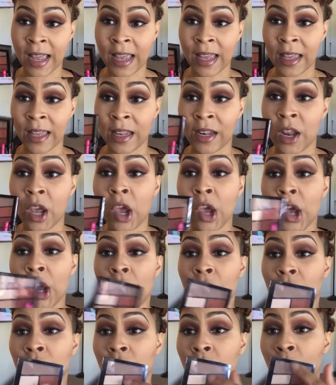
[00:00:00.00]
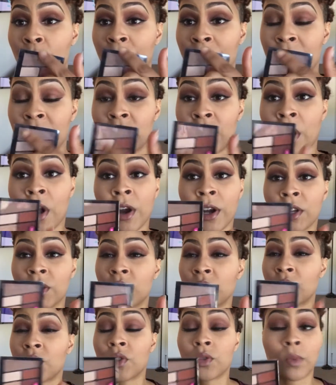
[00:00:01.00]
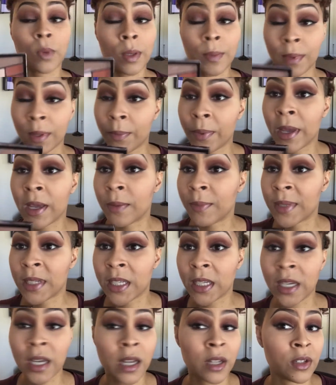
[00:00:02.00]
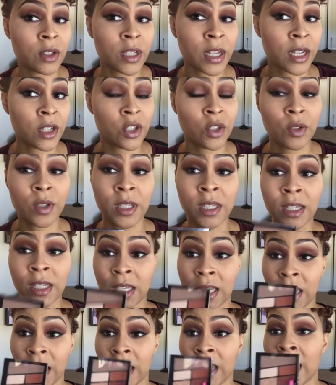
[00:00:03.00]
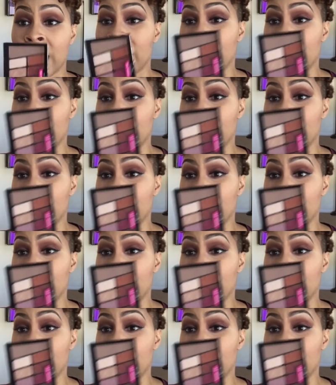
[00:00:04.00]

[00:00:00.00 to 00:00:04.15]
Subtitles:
end. So these are extremely pigmented colors, as you can see,